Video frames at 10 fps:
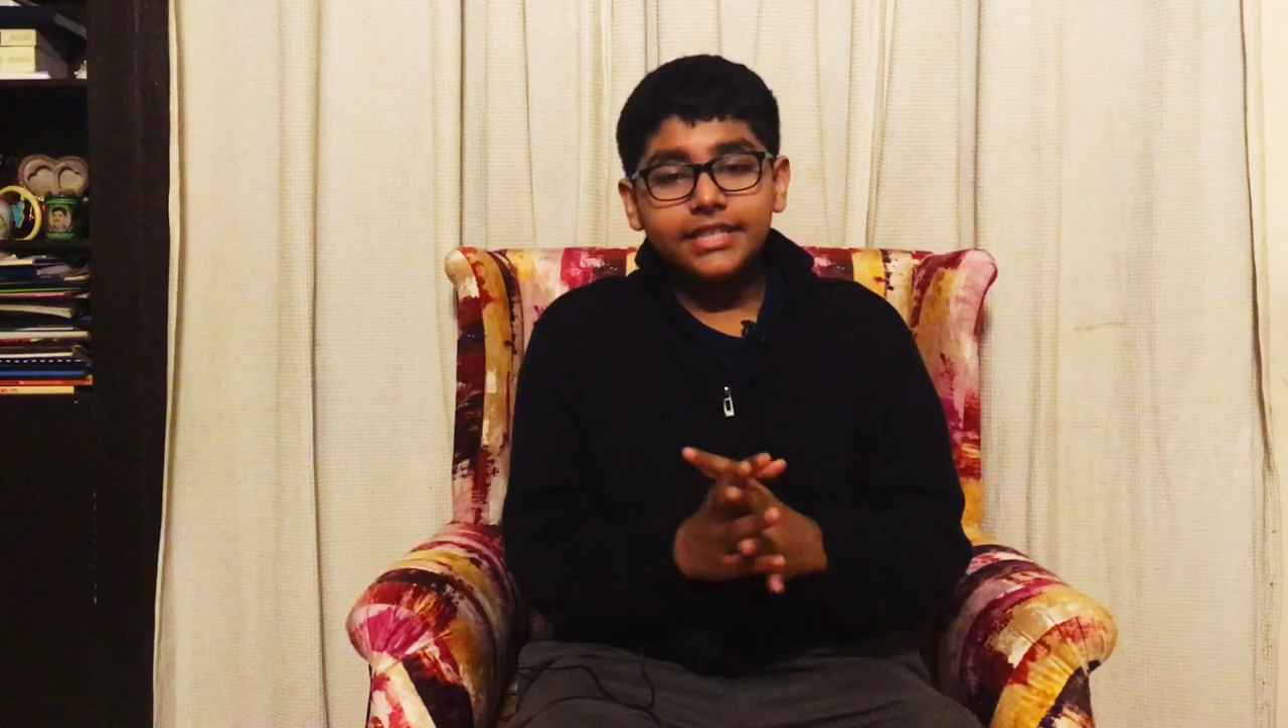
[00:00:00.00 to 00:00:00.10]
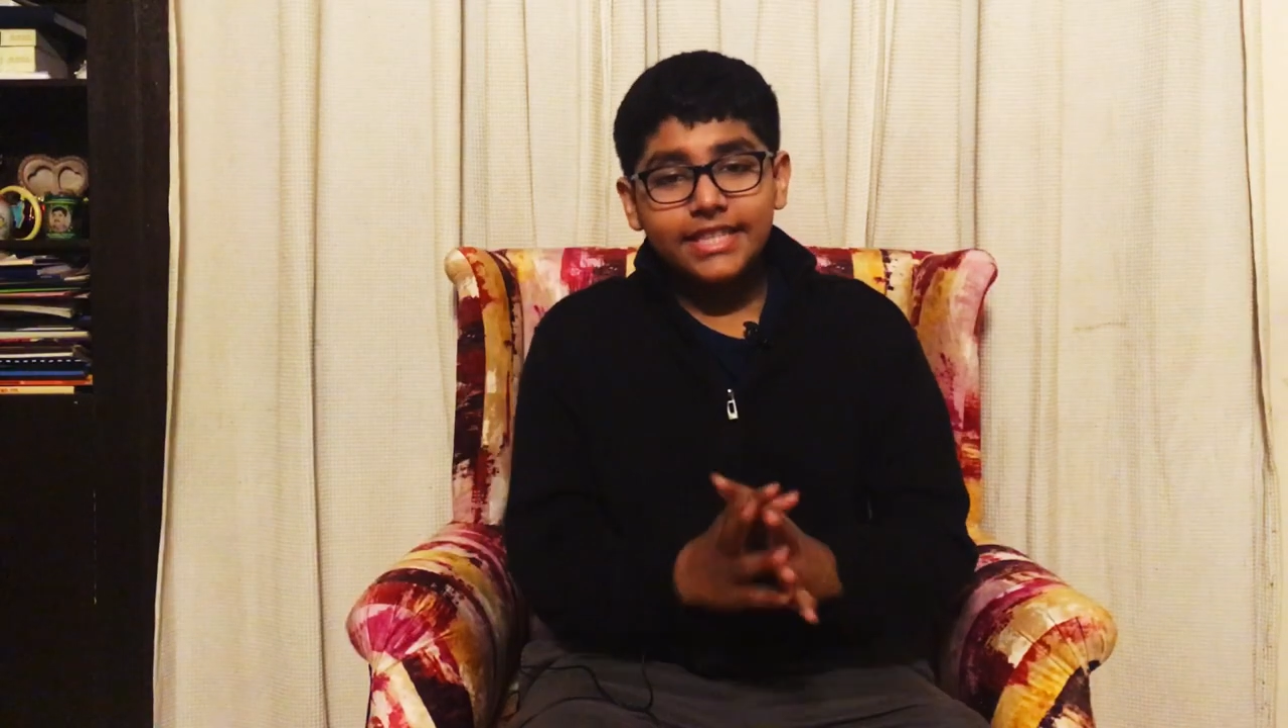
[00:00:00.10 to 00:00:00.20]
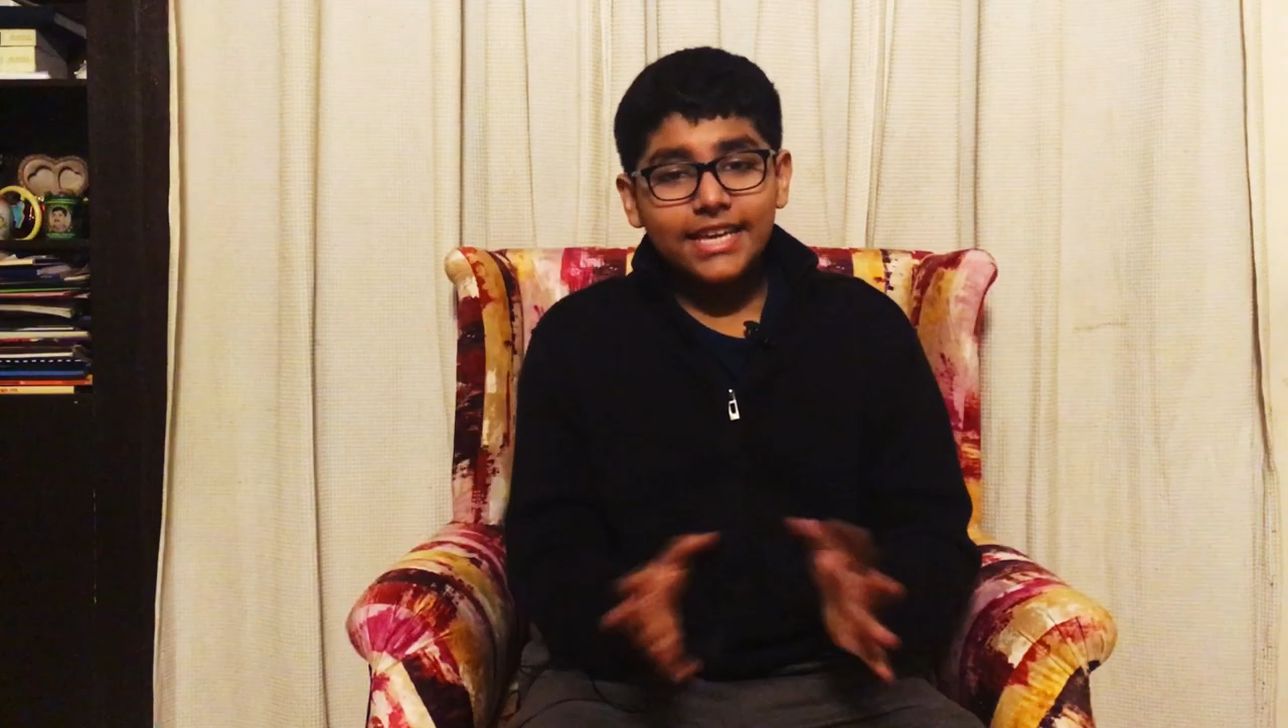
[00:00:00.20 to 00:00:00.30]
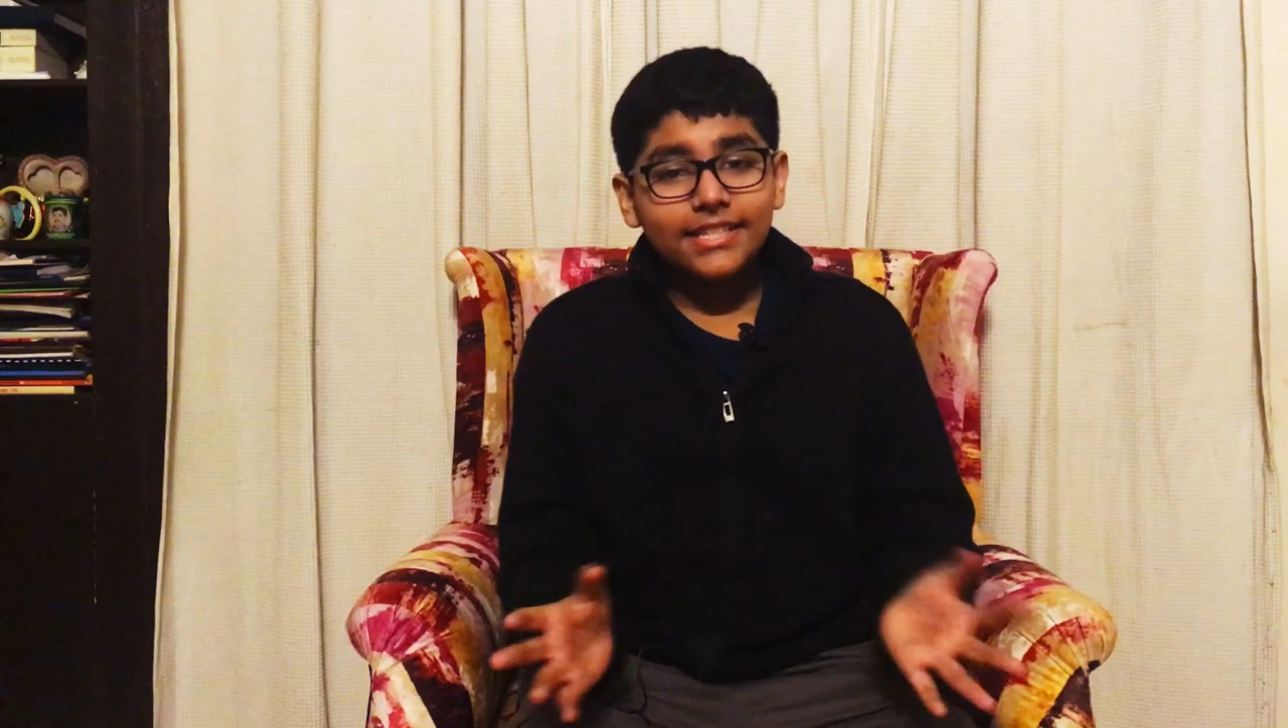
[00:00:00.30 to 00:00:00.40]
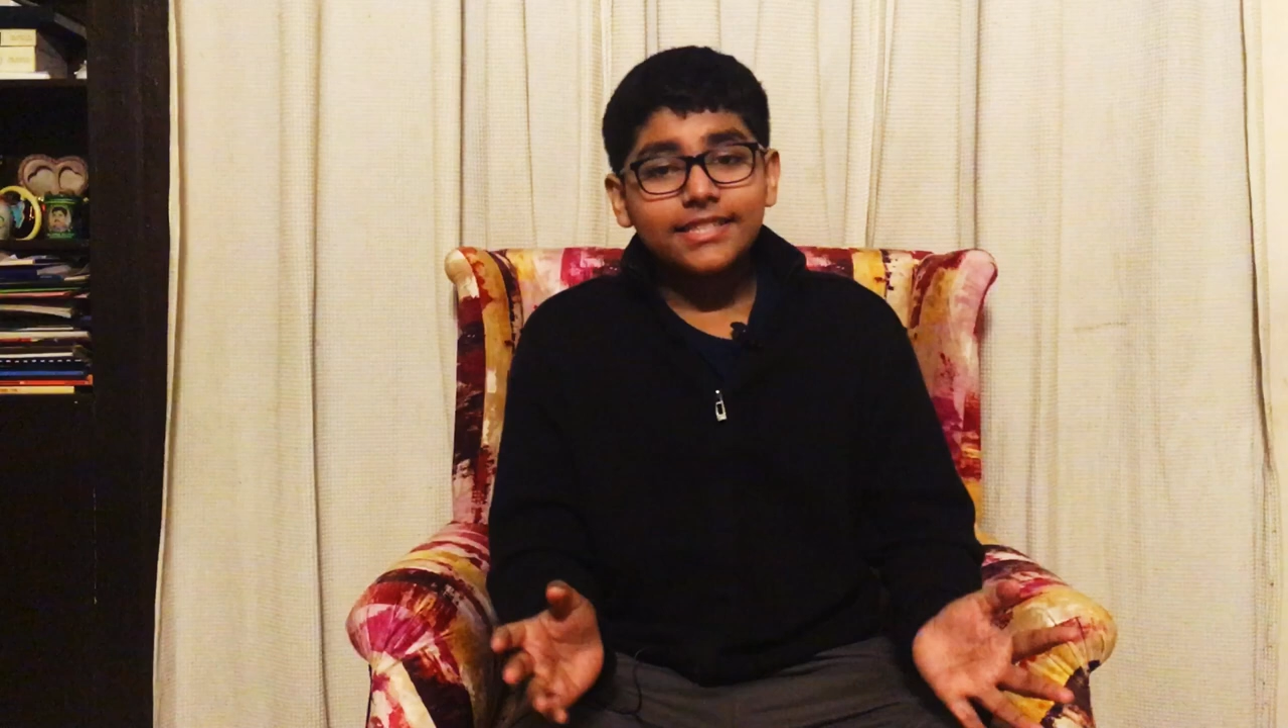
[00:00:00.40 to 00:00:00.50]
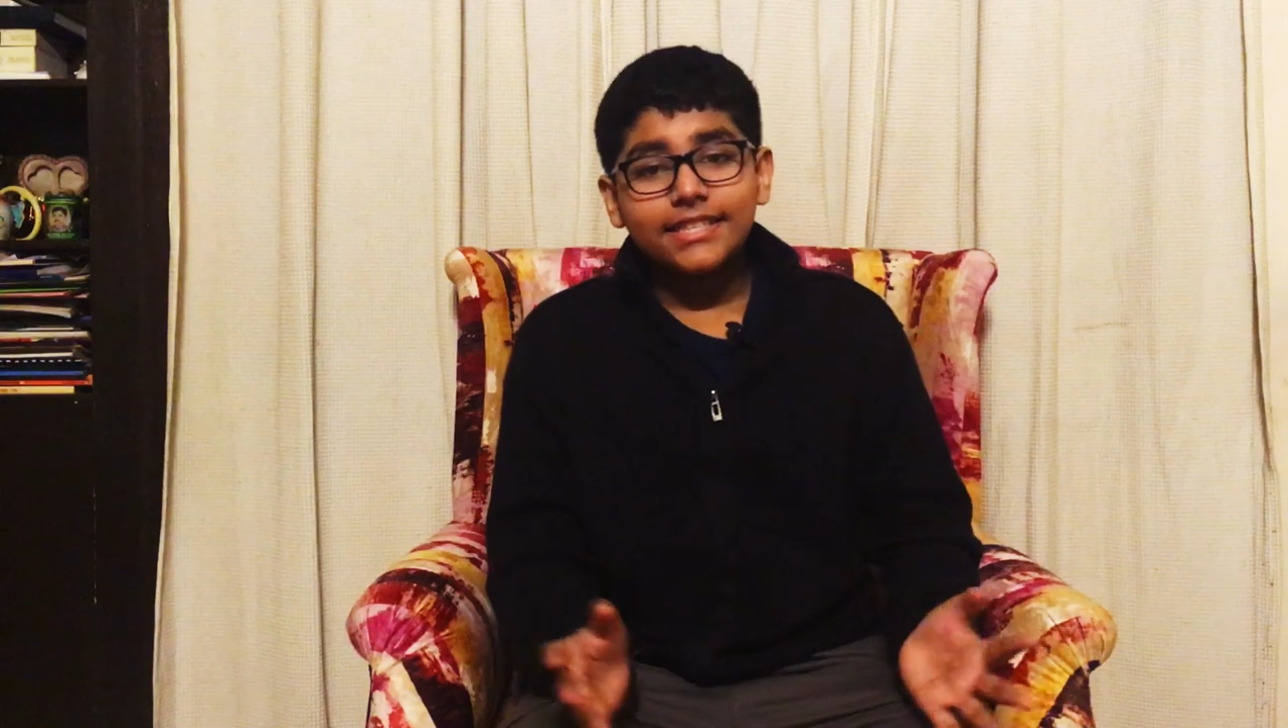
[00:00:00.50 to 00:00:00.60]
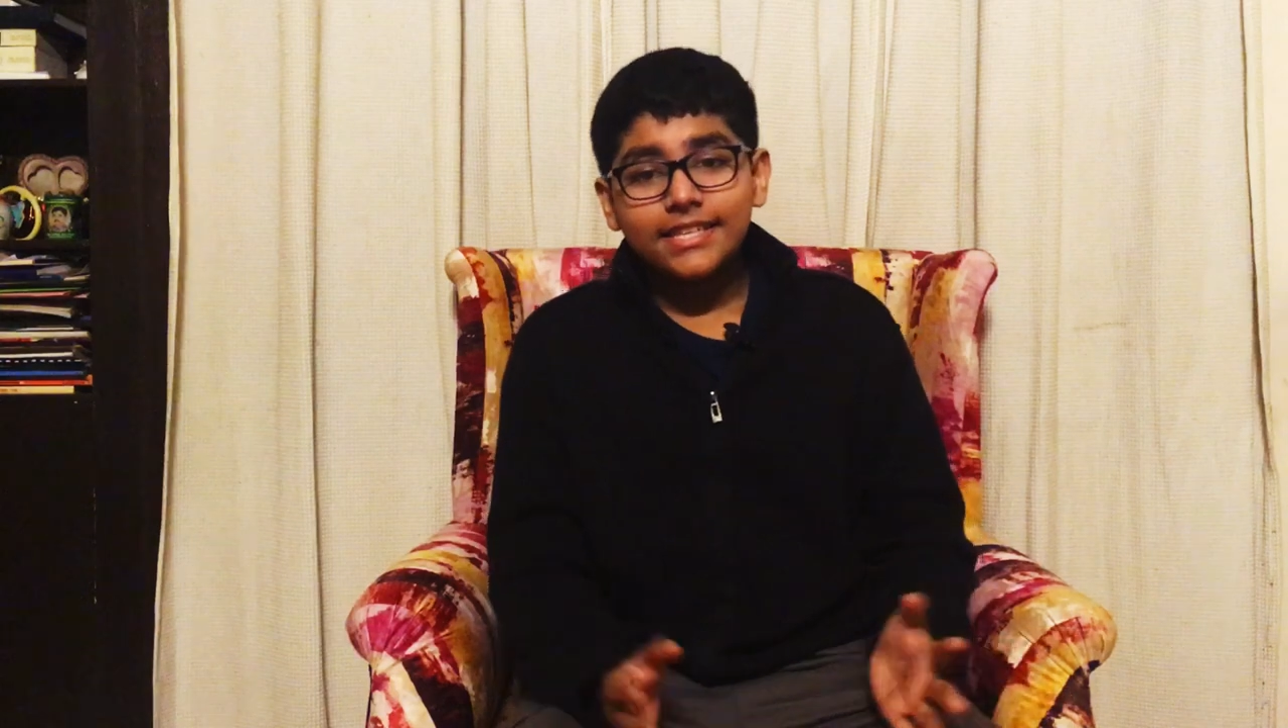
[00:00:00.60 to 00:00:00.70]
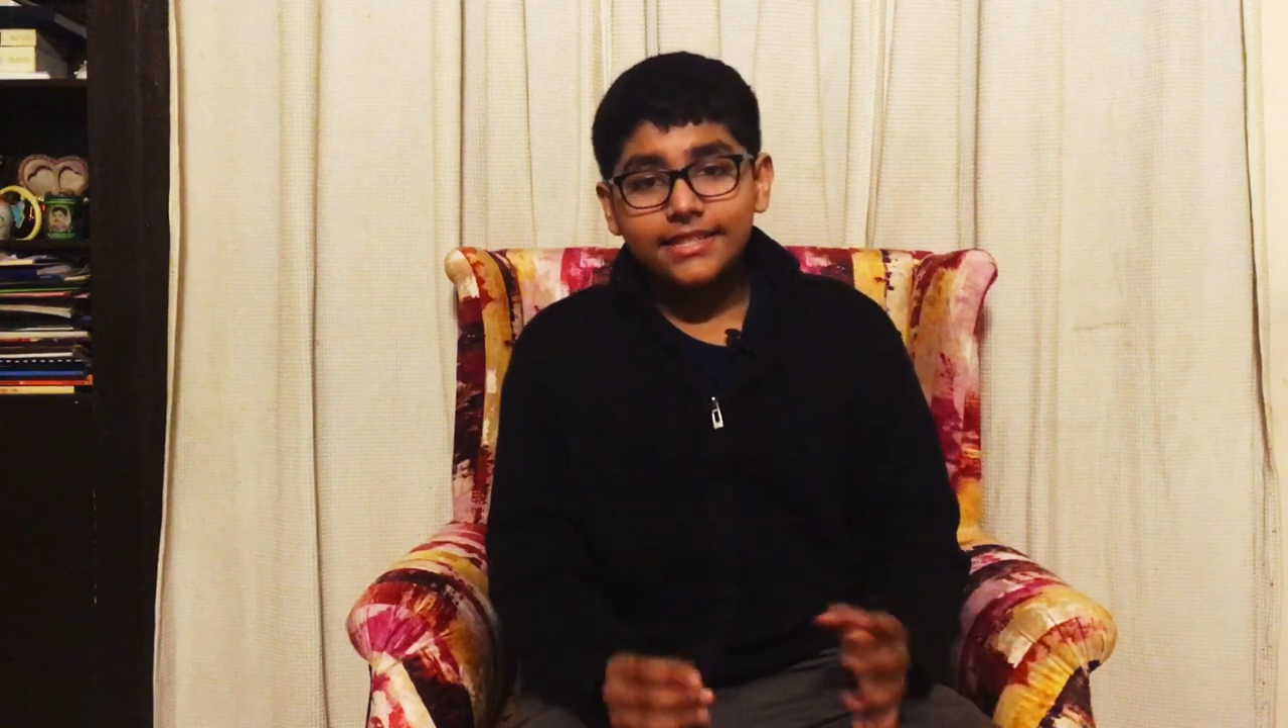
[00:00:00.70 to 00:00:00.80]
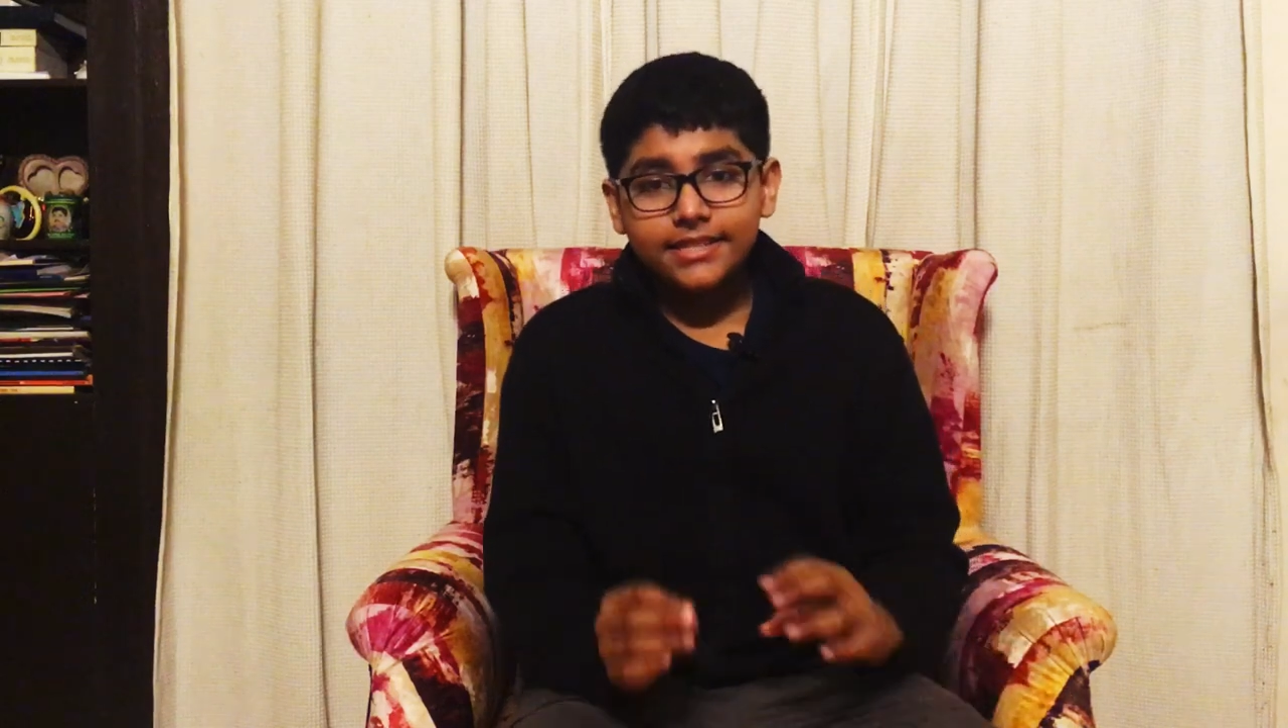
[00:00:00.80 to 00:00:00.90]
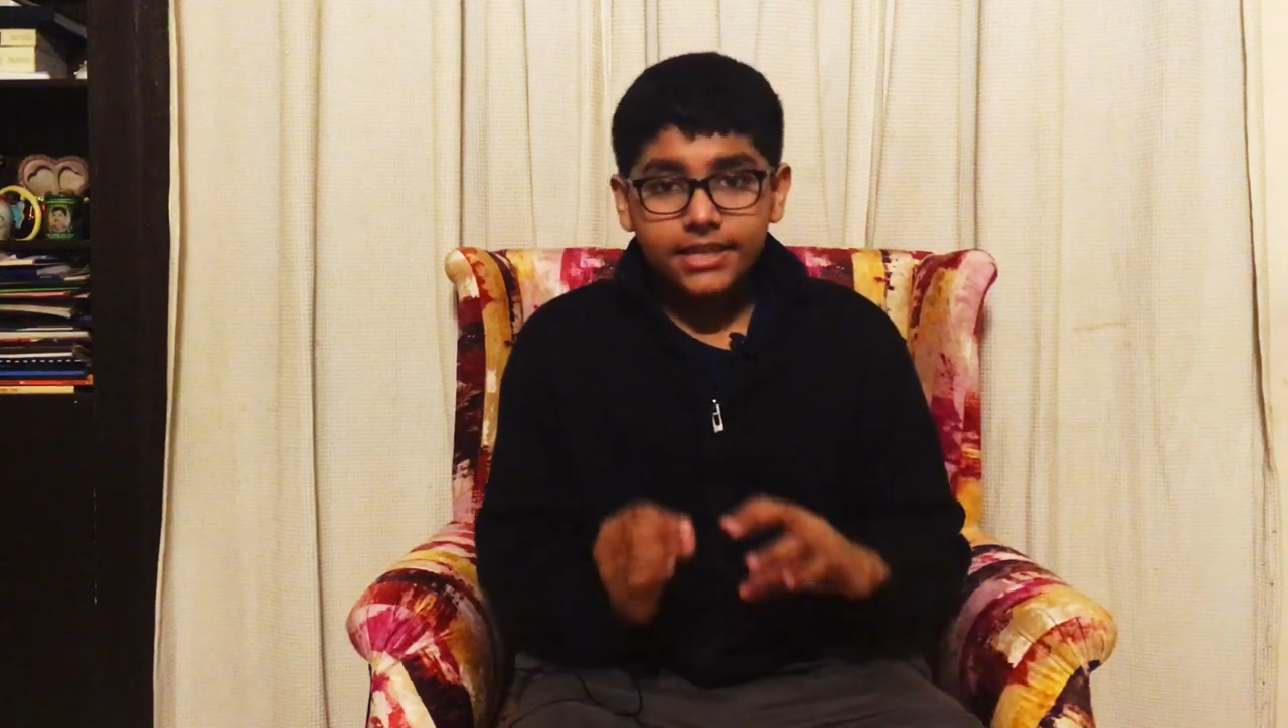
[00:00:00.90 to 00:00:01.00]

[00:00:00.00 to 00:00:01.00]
This is